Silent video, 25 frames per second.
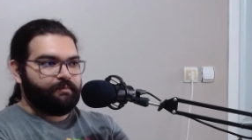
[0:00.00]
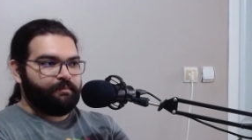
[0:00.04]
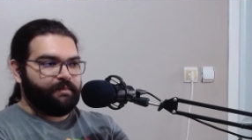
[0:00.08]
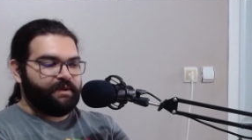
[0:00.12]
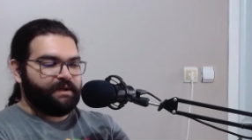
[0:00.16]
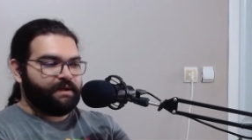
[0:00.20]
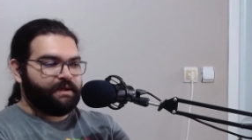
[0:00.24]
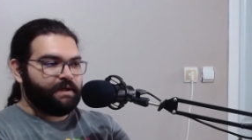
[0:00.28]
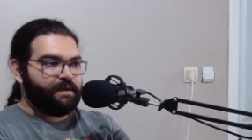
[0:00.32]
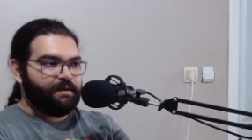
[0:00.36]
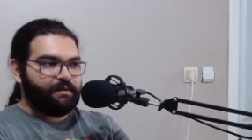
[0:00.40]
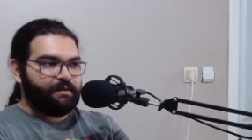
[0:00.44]

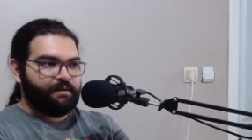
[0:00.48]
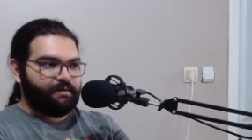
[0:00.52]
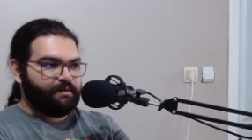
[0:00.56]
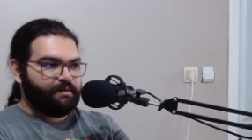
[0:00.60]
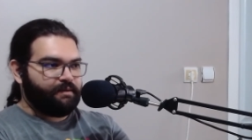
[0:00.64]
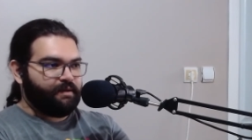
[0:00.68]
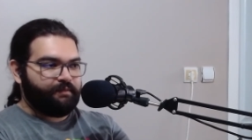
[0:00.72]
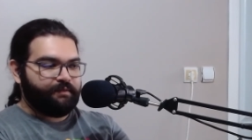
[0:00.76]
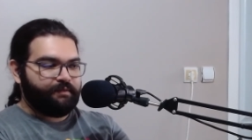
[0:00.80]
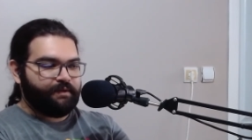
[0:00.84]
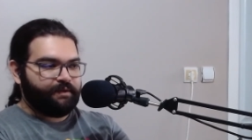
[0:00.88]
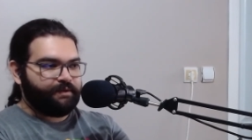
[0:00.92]
Mikkel
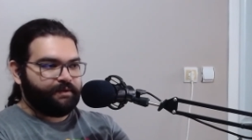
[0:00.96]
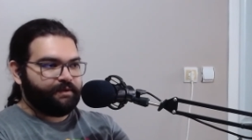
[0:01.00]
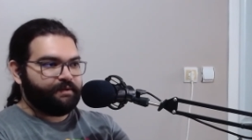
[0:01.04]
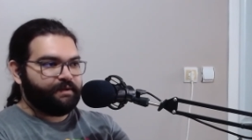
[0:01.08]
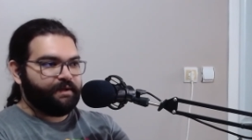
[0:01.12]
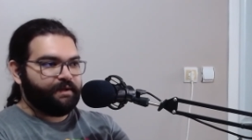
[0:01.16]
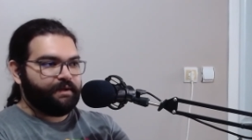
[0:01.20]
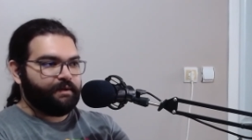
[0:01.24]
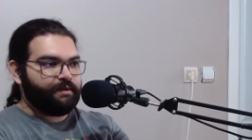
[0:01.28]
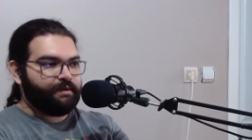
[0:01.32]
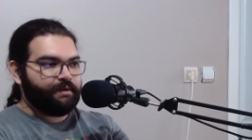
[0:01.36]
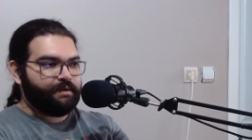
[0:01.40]
definitely
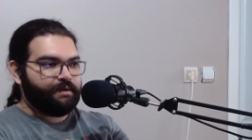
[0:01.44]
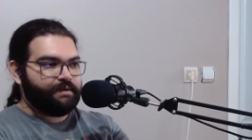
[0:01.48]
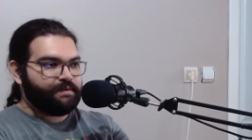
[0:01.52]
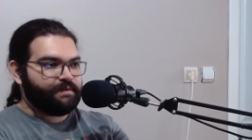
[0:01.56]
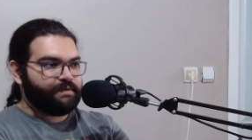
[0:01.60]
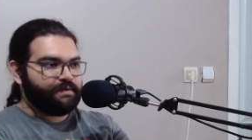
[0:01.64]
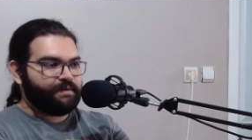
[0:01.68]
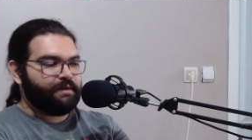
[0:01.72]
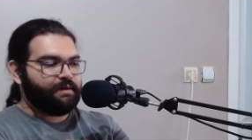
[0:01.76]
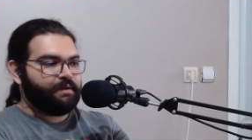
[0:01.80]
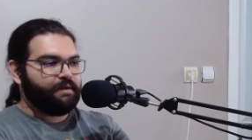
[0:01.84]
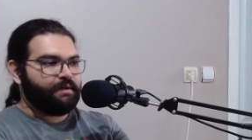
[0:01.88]
didn't. He's
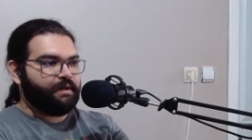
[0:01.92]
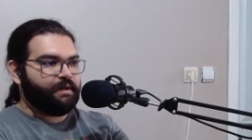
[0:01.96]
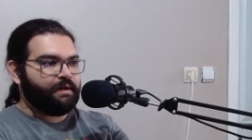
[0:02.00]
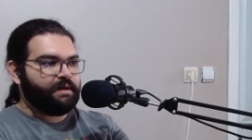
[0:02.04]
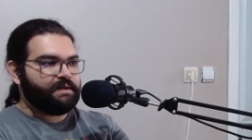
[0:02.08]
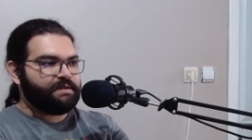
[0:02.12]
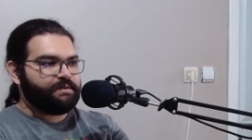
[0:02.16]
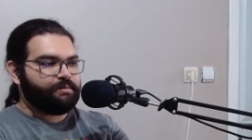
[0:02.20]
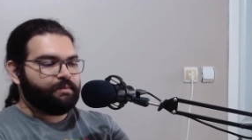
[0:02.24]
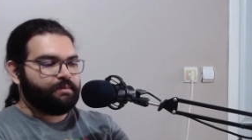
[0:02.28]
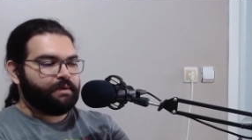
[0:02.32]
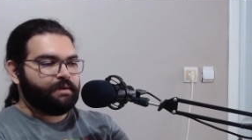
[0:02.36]
still in the
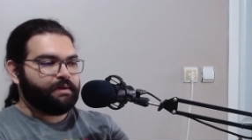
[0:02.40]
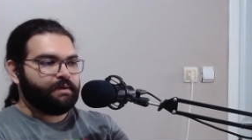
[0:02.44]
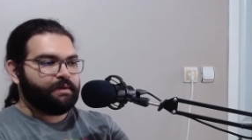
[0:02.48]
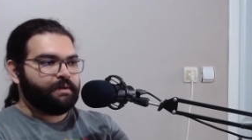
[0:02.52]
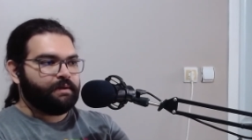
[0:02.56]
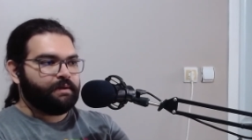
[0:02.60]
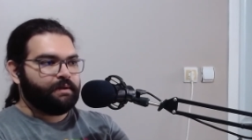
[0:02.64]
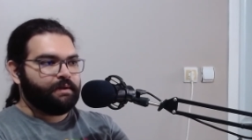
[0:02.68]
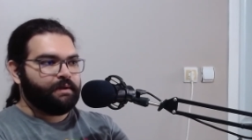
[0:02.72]
hospital.